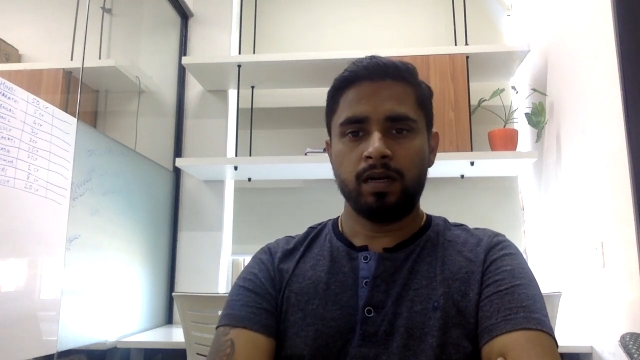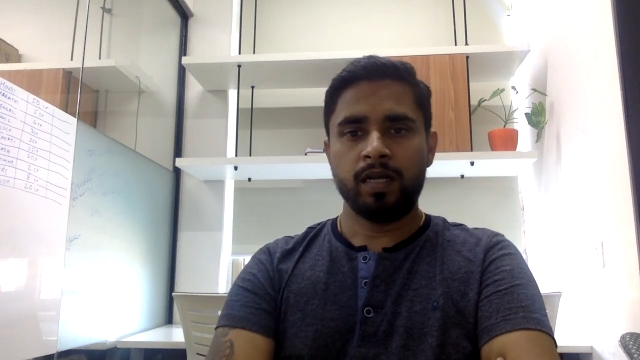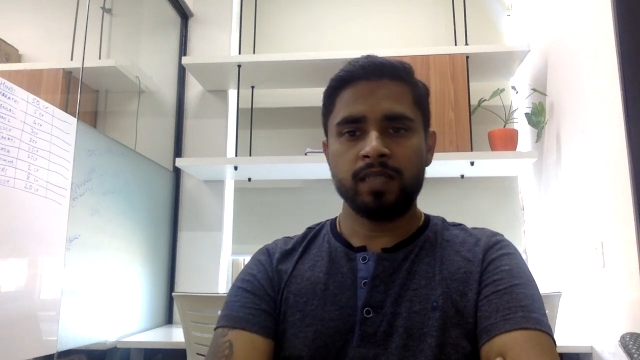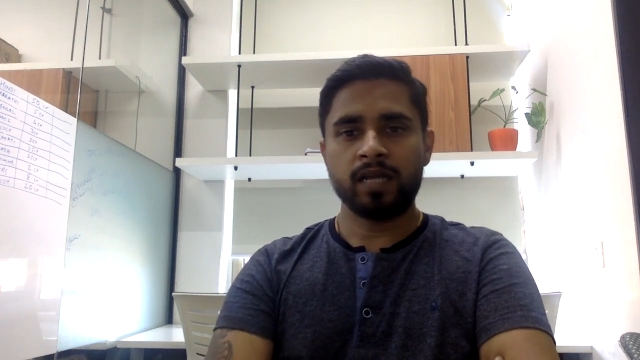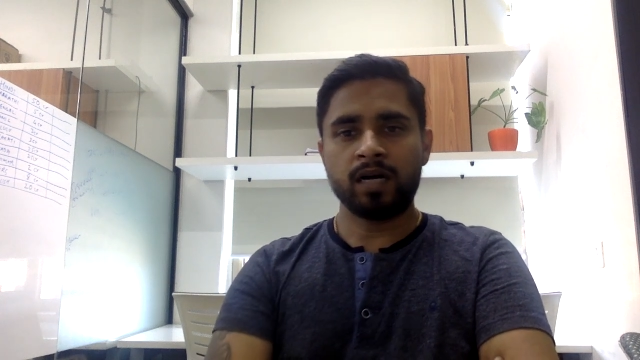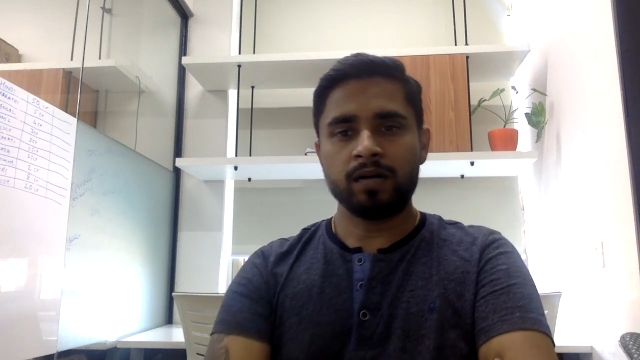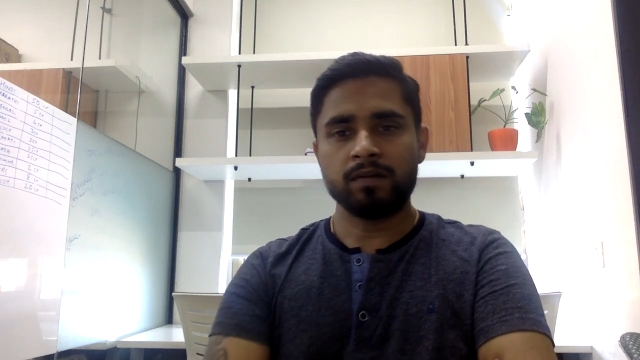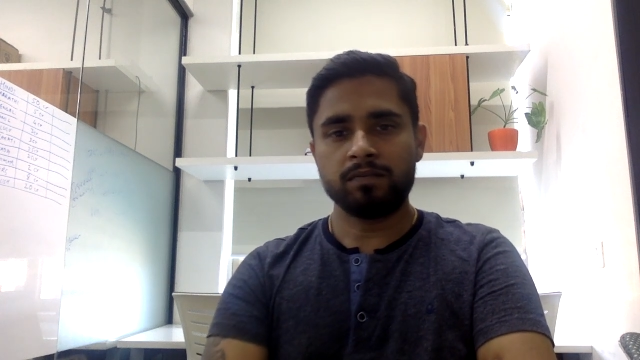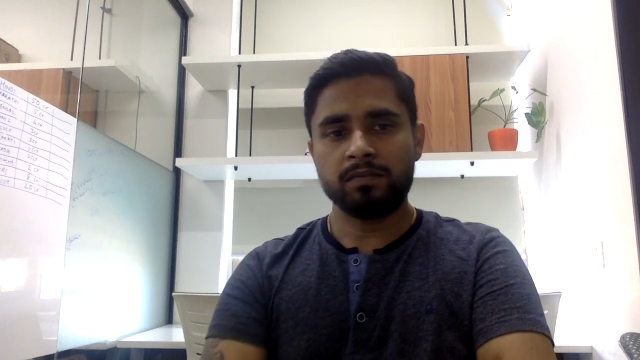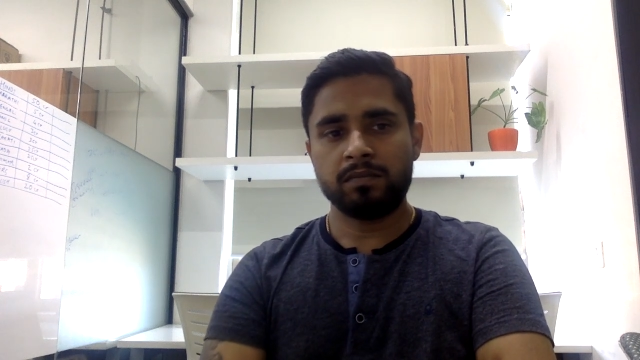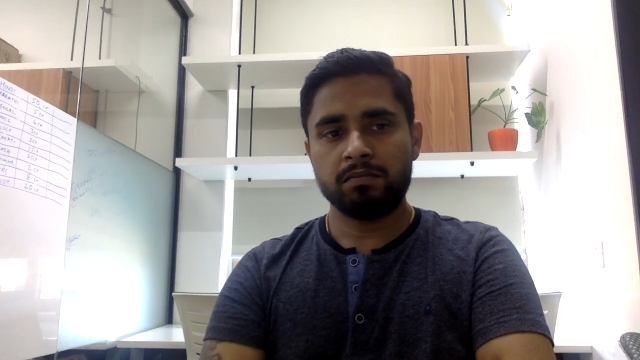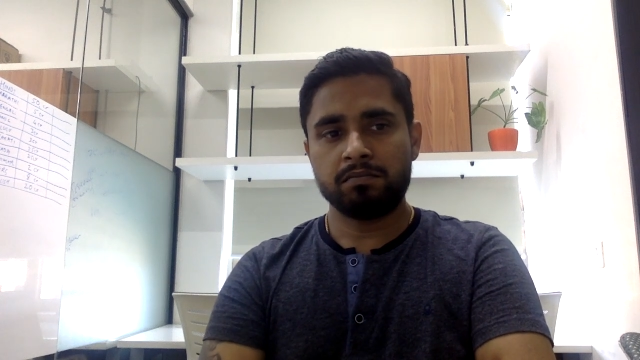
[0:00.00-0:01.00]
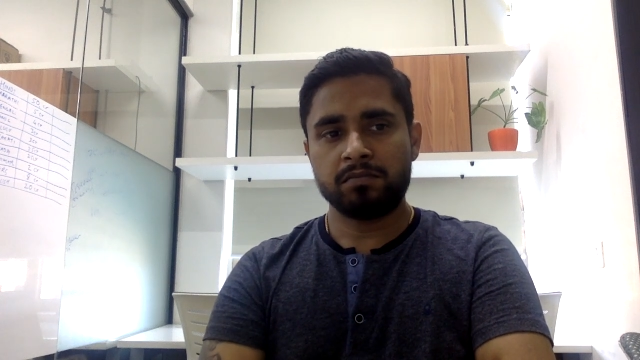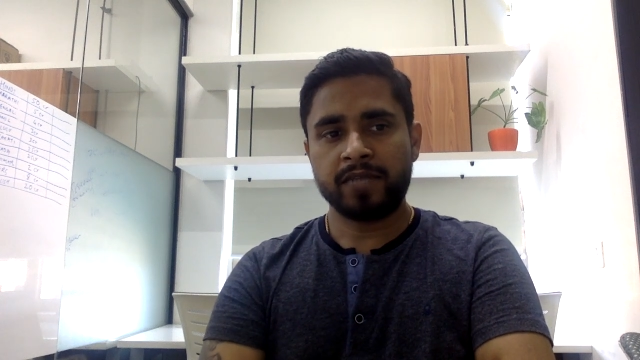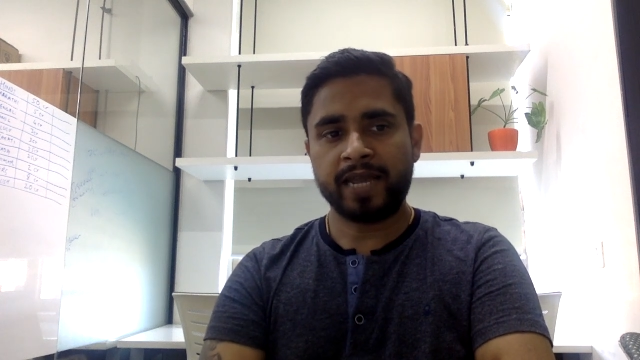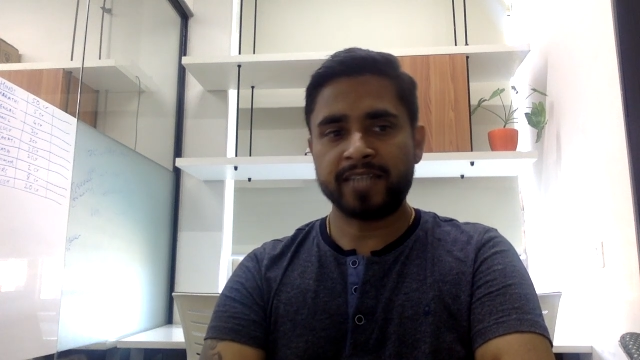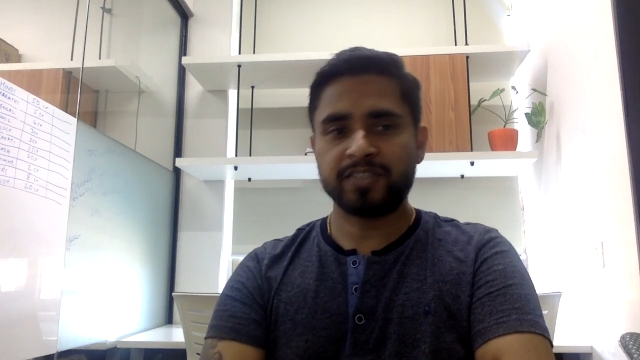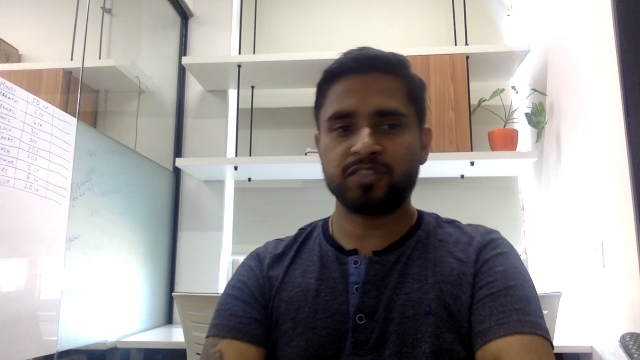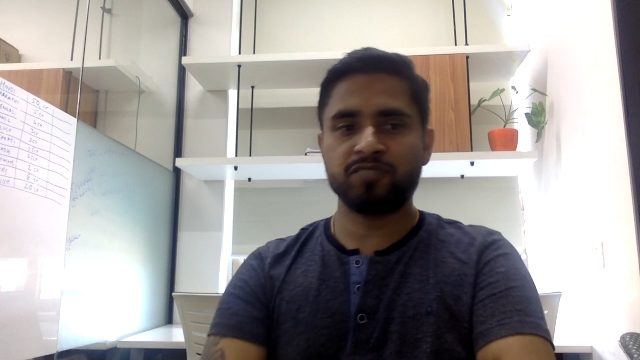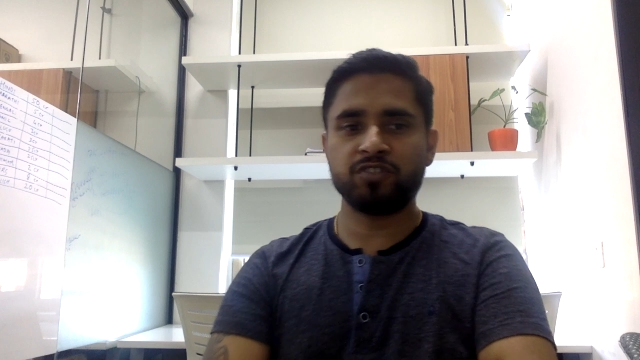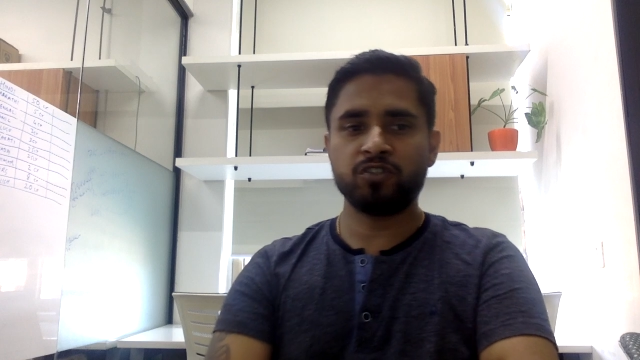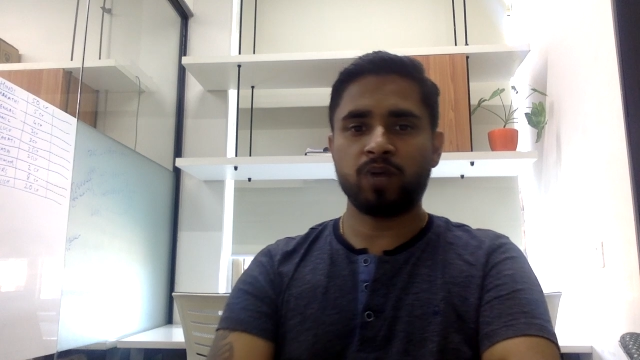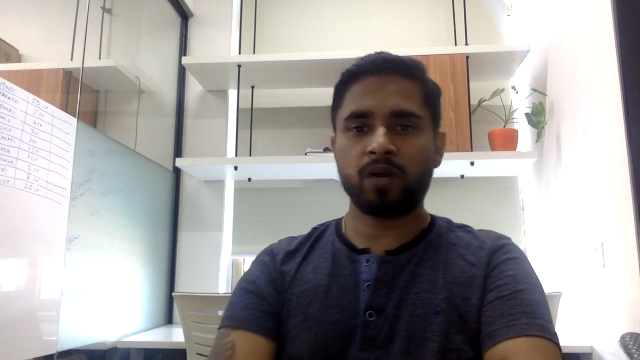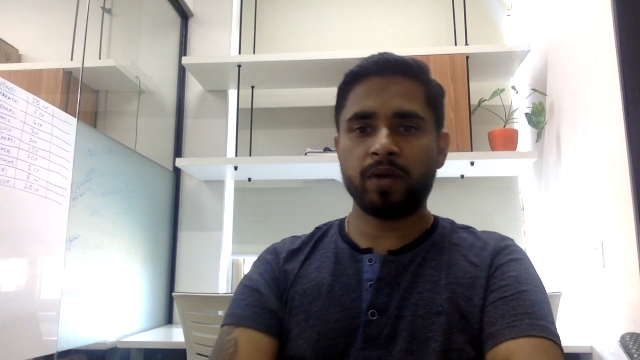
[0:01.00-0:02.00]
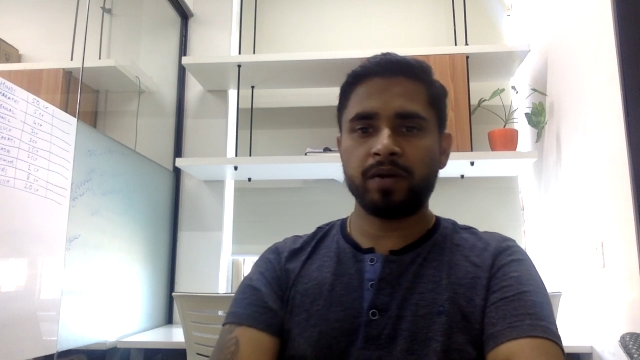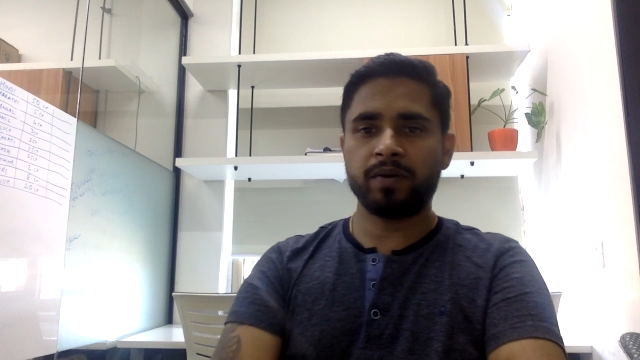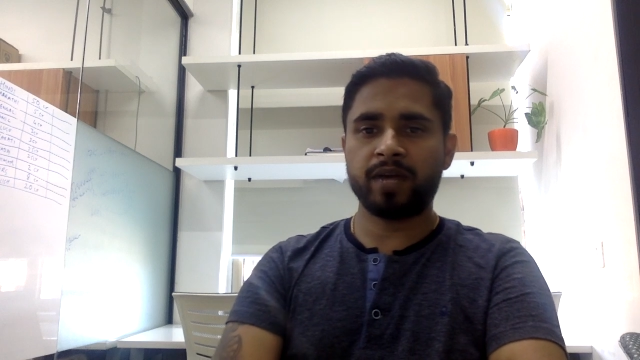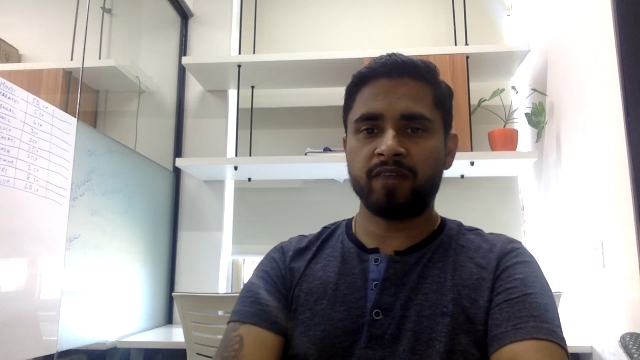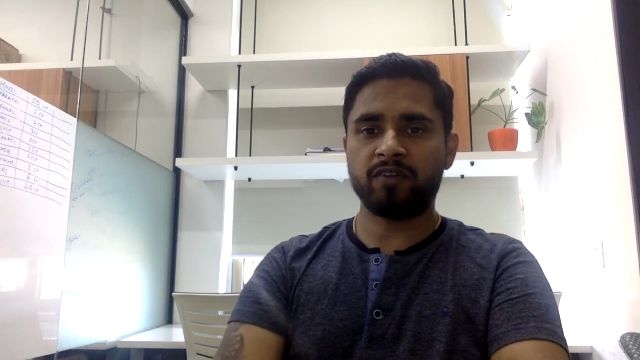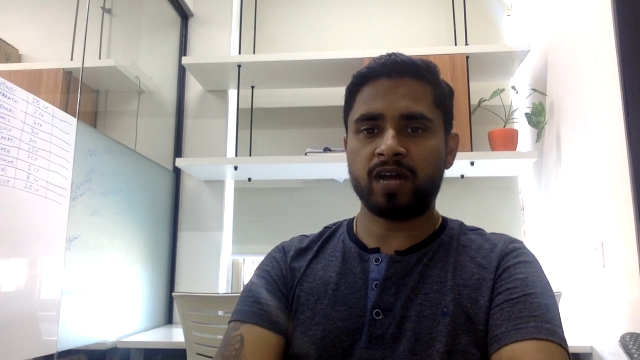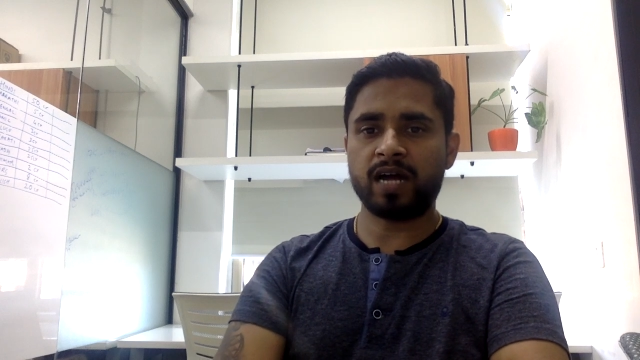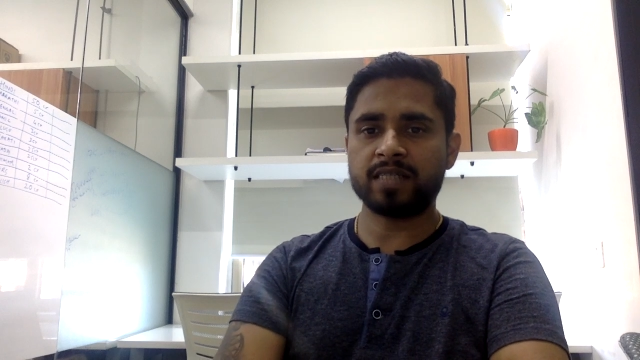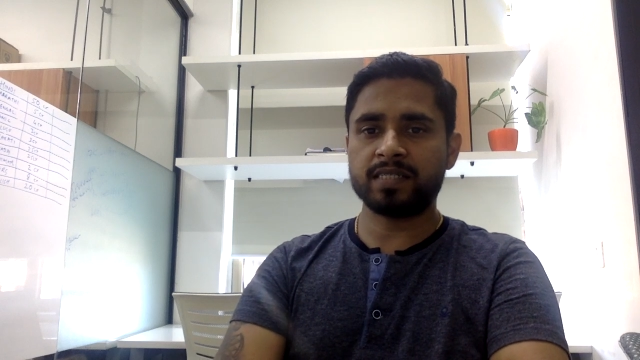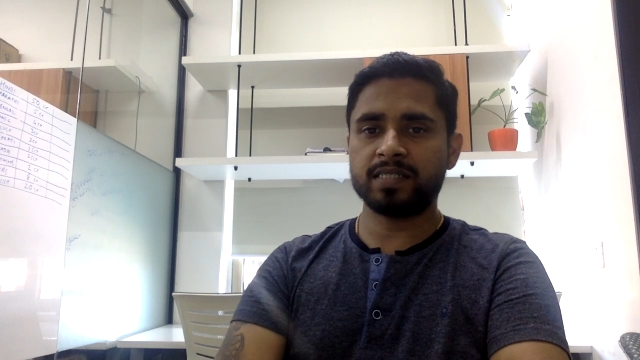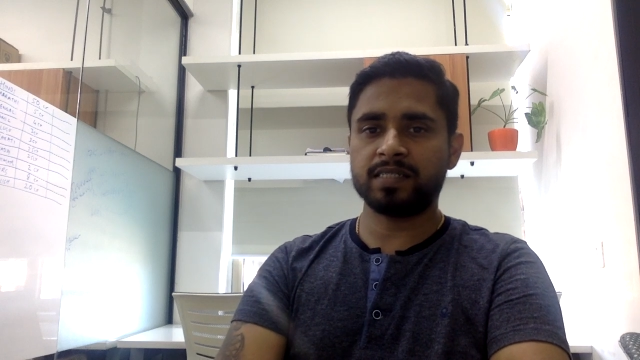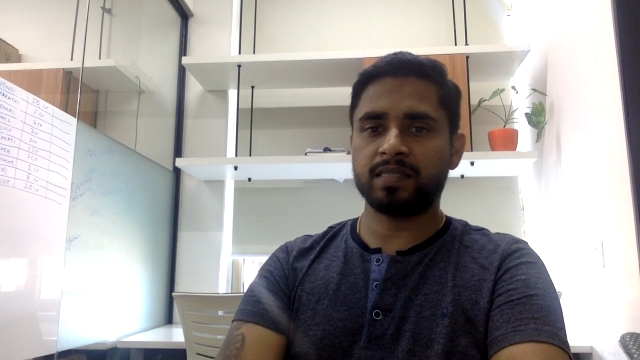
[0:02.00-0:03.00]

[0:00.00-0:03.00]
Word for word: In the tests which you are going to take for RCs,